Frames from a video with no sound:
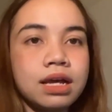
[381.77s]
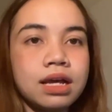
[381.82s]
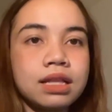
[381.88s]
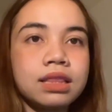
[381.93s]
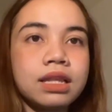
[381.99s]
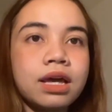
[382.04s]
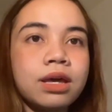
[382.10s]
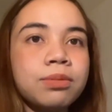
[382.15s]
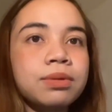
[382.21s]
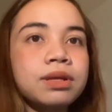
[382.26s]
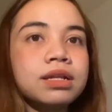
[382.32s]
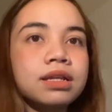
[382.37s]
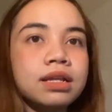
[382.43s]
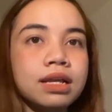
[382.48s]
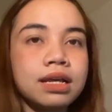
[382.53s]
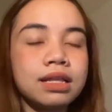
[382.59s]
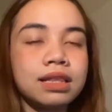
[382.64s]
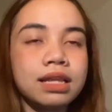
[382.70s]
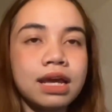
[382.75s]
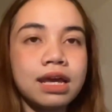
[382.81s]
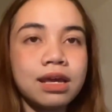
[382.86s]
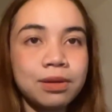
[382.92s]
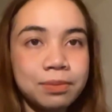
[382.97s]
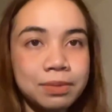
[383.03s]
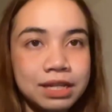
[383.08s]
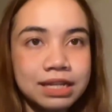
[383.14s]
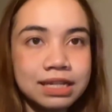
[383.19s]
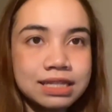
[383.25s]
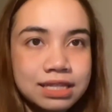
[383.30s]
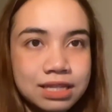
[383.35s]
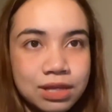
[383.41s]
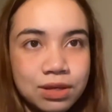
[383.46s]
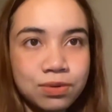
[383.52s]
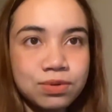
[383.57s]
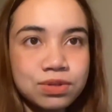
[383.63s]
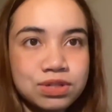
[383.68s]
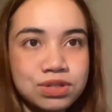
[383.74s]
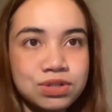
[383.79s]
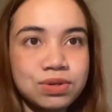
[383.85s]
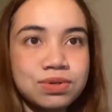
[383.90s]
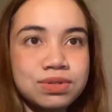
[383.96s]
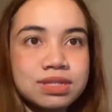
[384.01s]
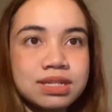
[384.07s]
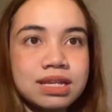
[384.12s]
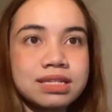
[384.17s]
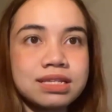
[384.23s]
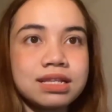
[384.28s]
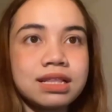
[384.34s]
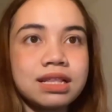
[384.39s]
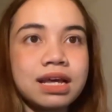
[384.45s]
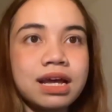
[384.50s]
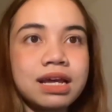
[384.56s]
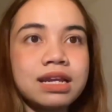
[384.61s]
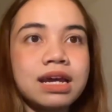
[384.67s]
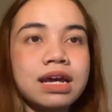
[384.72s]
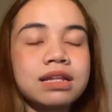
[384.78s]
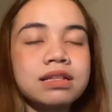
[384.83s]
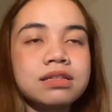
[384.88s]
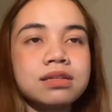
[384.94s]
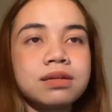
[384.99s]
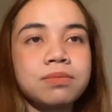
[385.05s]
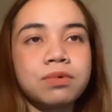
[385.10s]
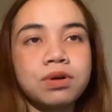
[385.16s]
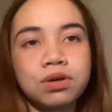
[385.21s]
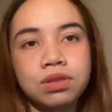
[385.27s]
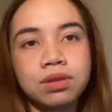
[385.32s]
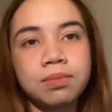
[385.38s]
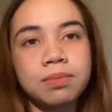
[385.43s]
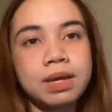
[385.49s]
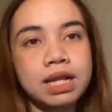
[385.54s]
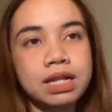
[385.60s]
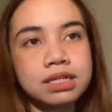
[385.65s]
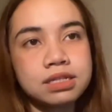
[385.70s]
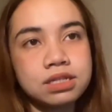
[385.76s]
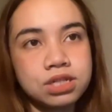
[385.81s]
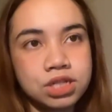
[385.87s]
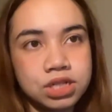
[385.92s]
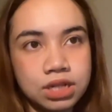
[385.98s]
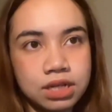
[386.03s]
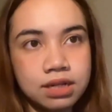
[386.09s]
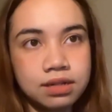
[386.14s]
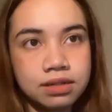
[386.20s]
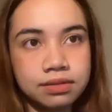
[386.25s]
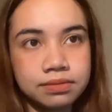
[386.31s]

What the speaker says: A liability which shows as a line item on the balance sheet